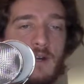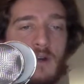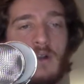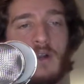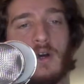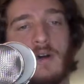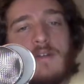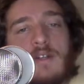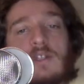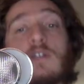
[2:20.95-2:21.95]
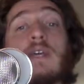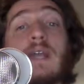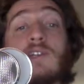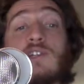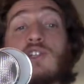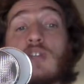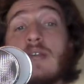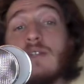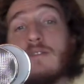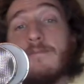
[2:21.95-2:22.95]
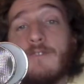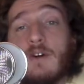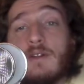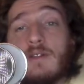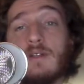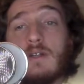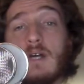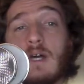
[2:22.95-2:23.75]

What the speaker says: on hover, so you can actually change the font